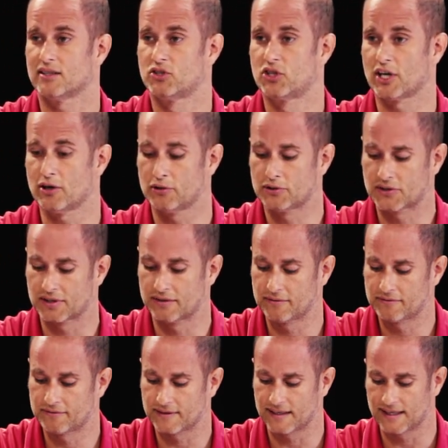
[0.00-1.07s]

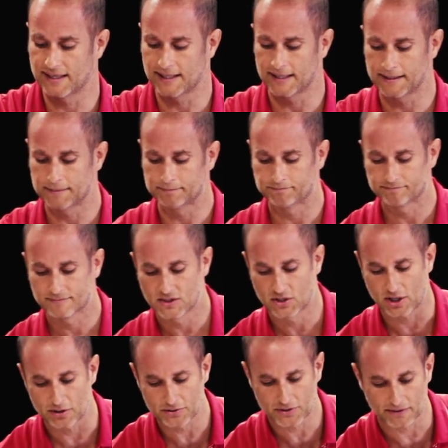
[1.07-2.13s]
Joseph
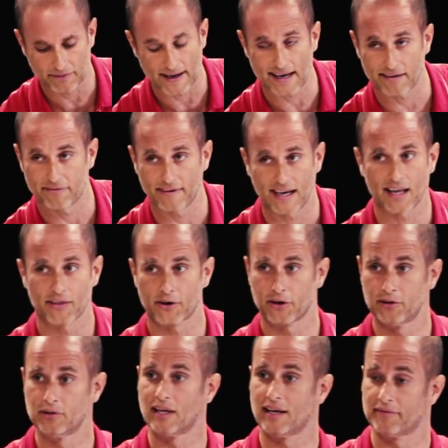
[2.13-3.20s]
had a father
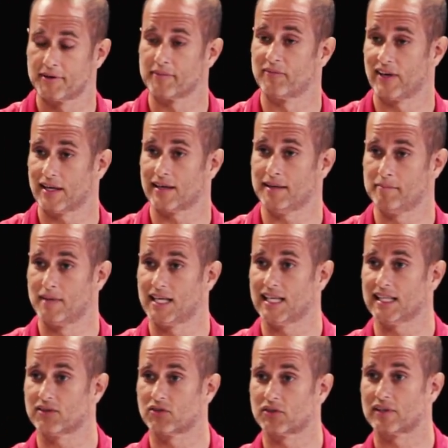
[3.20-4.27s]
who loved him very
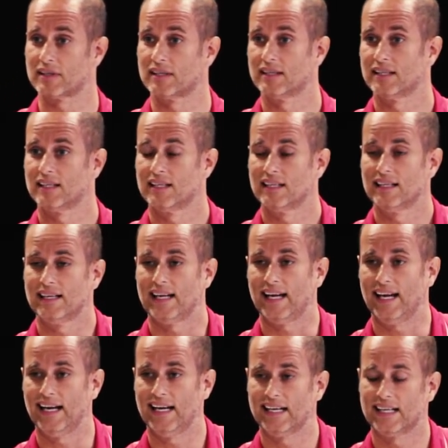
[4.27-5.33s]
much,
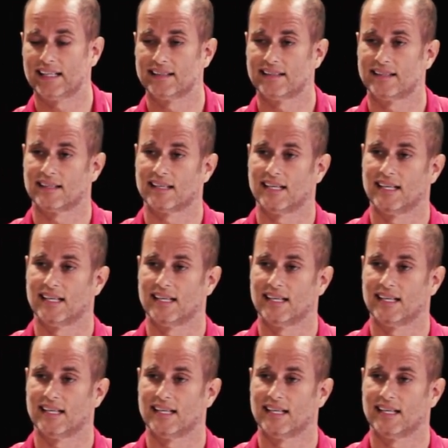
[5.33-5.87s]
and